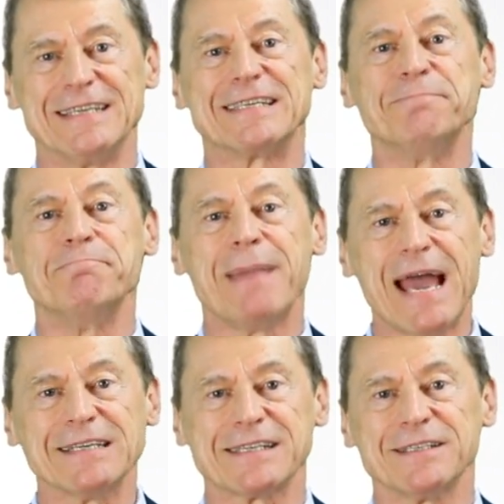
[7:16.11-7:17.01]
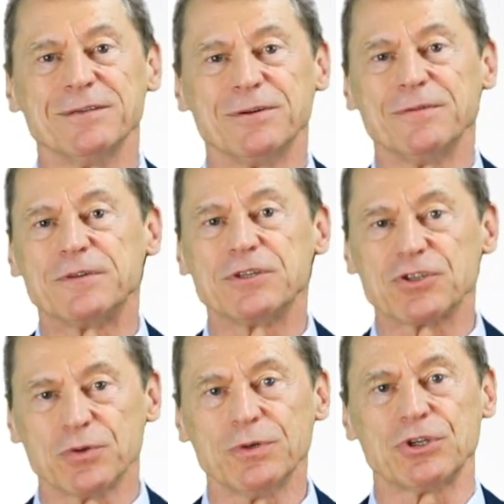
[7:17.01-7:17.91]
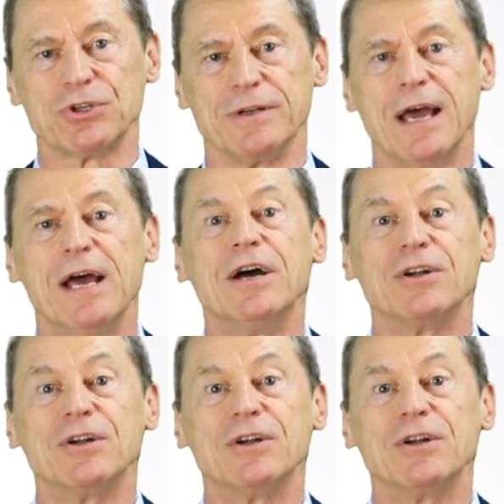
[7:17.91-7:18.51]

is a master of distortion,